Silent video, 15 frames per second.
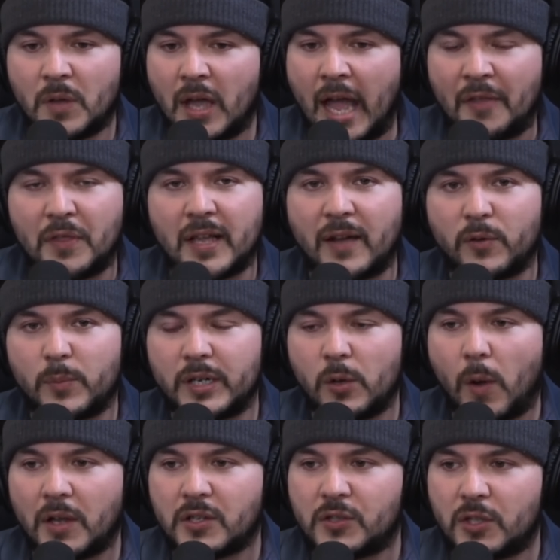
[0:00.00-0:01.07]
I think everybody who
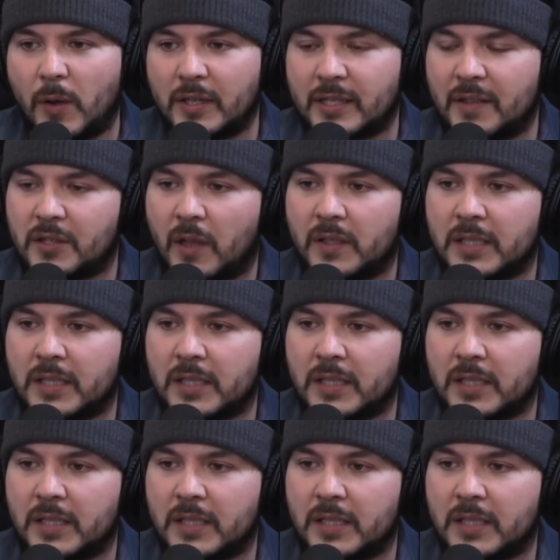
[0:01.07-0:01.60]
watches knows I say this all the